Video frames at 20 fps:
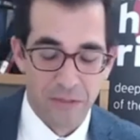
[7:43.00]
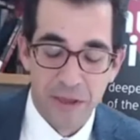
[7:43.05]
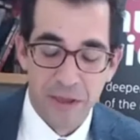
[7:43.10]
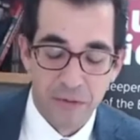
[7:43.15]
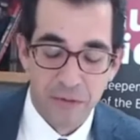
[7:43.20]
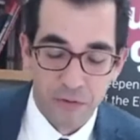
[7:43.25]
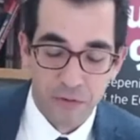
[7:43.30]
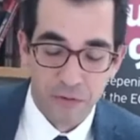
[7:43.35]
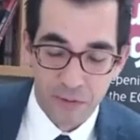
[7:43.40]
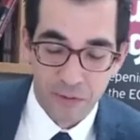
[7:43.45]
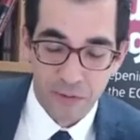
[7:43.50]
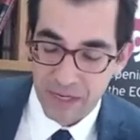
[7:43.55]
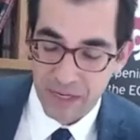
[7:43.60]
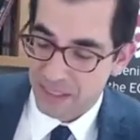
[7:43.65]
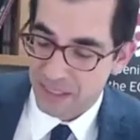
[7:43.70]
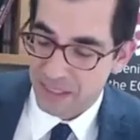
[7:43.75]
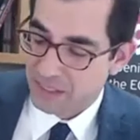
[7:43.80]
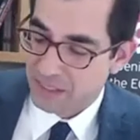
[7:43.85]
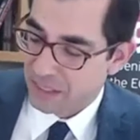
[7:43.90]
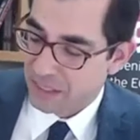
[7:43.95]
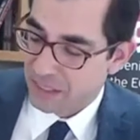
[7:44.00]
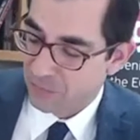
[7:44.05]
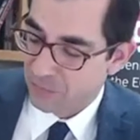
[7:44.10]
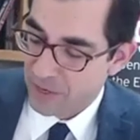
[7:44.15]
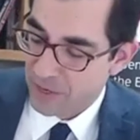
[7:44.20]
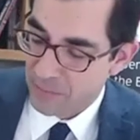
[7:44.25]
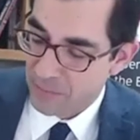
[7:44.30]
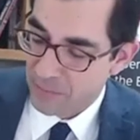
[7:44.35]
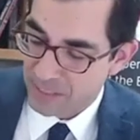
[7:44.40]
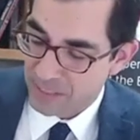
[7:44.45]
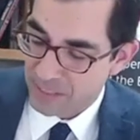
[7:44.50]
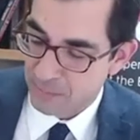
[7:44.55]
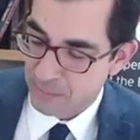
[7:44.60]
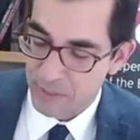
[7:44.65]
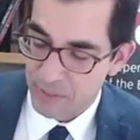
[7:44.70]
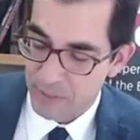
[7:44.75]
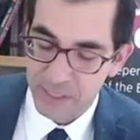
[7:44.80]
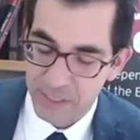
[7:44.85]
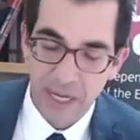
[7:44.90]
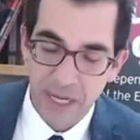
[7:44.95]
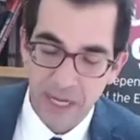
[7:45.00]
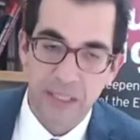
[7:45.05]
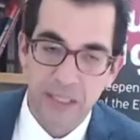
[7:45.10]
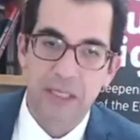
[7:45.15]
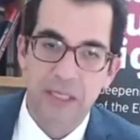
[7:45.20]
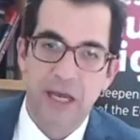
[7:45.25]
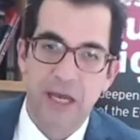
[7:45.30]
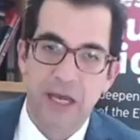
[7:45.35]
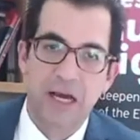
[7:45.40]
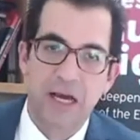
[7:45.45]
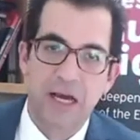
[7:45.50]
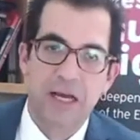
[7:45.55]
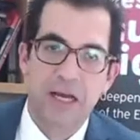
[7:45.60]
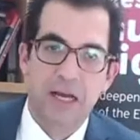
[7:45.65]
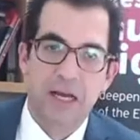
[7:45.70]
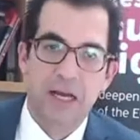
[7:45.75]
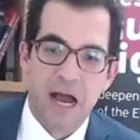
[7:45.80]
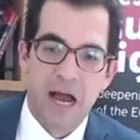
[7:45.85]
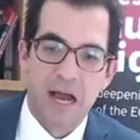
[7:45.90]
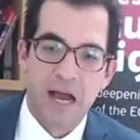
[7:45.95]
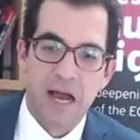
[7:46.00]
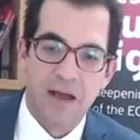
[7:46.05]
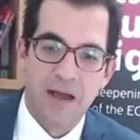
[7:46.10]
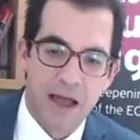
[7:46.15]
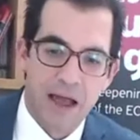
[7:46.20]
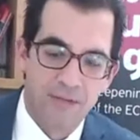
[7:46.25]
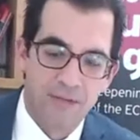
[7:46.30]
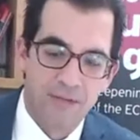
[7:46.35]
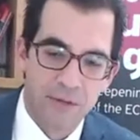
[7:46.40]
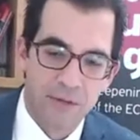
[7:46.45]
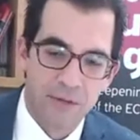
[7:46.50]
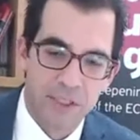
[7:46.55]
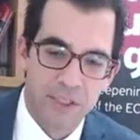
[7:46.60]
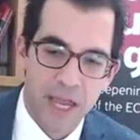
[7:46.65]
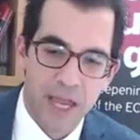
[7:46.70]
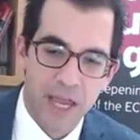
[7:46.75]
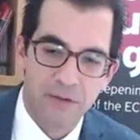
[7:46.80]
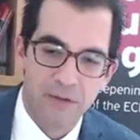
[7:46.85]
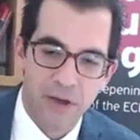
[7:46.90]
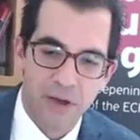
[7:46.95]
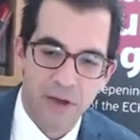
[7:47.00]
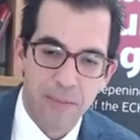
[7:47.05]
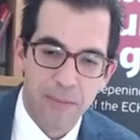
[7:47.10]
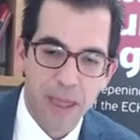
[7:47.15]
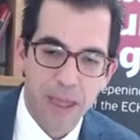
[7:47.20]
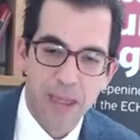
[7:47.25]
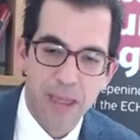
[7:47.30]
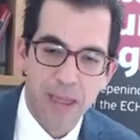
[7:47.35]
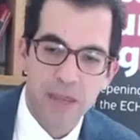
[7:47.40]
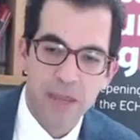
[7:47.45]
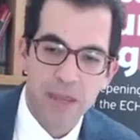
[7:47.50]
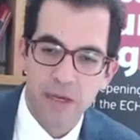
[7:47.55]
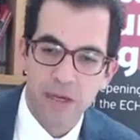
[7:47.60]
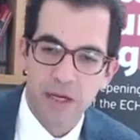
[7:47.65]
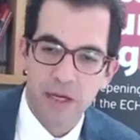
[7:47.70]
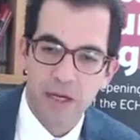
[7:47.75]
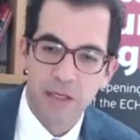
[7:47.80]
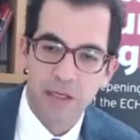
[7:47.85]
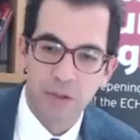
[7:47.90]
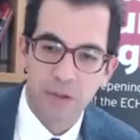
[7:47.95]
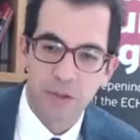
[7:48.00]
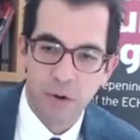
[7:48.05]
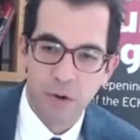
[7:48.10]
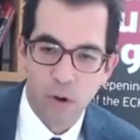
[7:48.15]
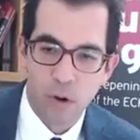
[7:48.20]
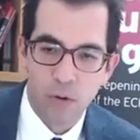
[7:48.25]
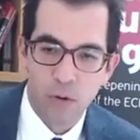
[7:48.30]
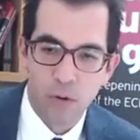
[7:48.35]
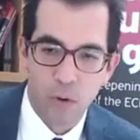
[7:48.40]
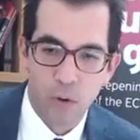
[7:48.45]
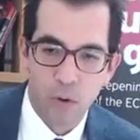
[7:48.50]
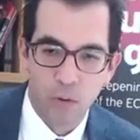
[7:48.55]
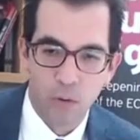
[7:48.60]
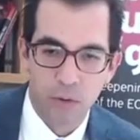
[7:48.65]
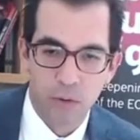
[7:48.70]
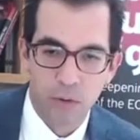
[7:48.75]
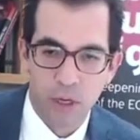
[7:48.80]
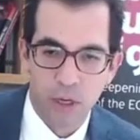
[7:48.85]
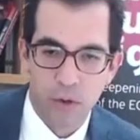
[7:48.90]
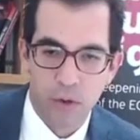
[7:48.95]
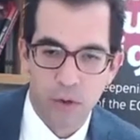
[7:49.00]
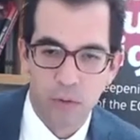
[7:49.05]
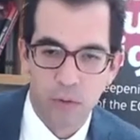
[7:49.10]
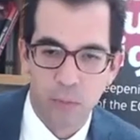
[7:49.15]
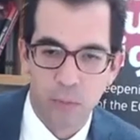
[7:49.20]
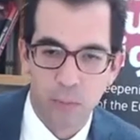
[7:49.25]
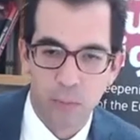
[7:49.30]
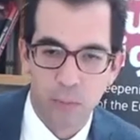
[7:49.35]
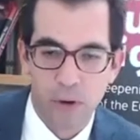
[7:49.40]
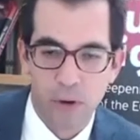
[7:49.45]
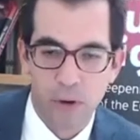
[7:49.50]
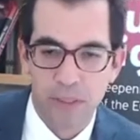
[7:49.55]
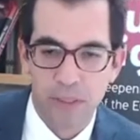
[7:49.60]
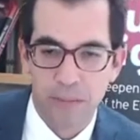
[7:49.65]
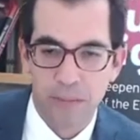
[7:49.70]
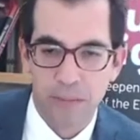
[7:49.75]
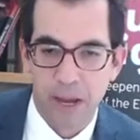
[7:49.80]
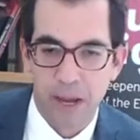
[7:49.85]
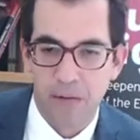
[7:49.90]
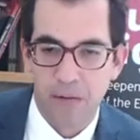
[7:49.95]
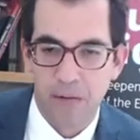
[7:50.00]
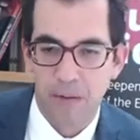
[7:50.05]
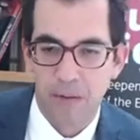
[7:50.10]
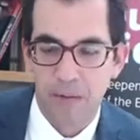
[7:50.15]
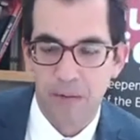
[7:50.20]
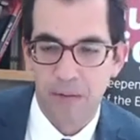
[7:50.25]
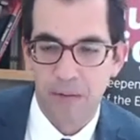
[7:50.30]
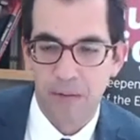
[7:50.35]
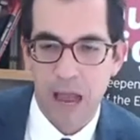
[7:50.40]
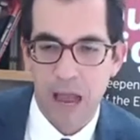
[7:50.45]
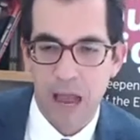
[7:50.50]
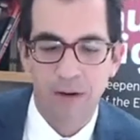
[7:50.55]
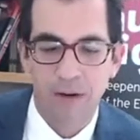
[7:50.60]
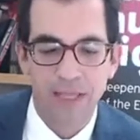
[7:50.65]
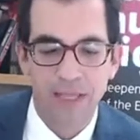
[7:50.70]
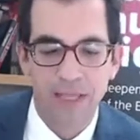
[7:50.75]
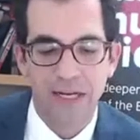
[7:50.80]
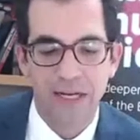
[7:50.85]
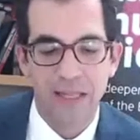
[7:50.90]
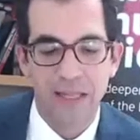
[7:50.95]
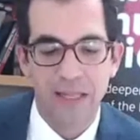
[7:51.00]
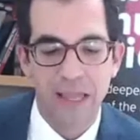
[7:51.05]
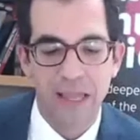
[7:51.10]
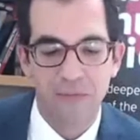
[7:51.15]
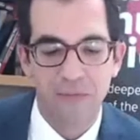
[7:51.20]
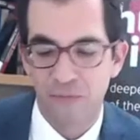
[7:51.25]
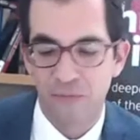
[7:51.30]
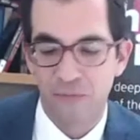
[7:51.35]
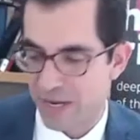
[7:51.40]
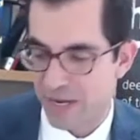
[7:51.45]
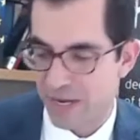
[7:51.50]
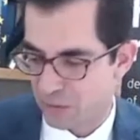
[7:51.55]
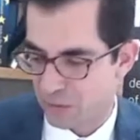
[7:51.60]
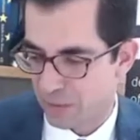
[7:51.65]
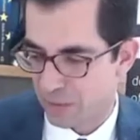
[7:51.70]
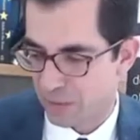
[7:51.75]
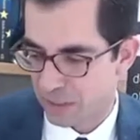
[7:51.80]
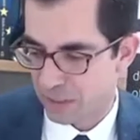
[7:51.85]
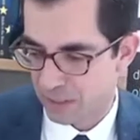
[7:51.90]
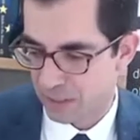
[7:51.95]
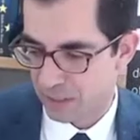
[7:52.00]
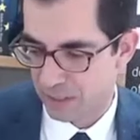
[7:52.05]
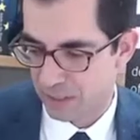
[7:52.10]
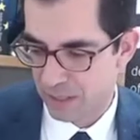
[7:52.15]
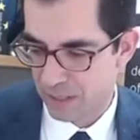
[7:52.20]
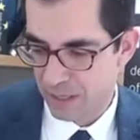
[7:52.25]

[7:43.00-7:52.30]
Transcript: Thank you very much. That's very much appreciated. I have to say, if I may draw on your point about how little investment